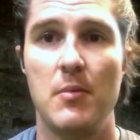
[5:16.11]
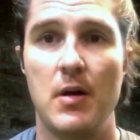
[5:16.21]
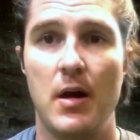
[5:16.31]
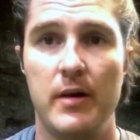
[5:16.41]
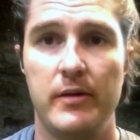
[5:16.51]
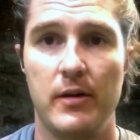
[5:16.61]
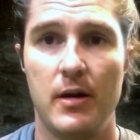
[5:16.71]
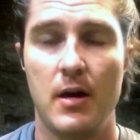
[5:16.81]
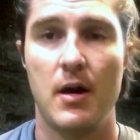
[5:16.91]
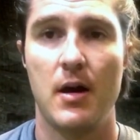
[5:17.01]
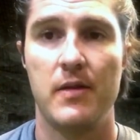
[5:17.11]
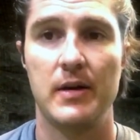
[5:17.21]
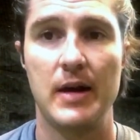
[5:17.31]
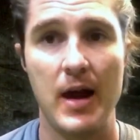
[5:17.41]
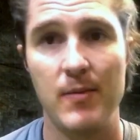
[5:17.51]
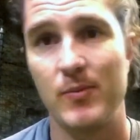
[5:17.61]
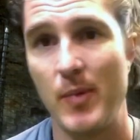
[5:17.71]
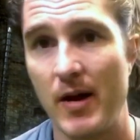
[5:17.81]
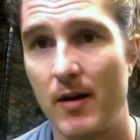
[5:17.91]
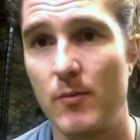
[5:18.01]
but the game is
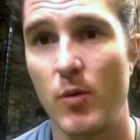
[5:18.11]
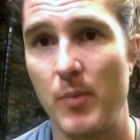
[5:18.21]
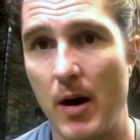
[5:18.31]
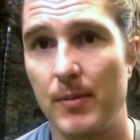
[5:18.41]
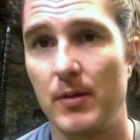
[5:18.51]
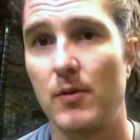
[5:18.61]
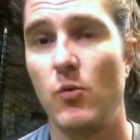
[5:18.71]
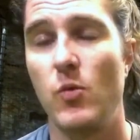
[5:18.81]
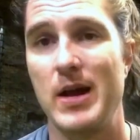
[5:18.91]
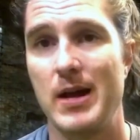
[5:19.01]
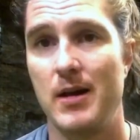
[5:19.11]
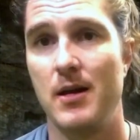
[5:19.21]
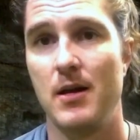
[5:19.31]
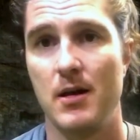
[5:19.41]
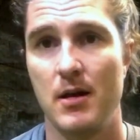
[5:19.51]
better and more popular when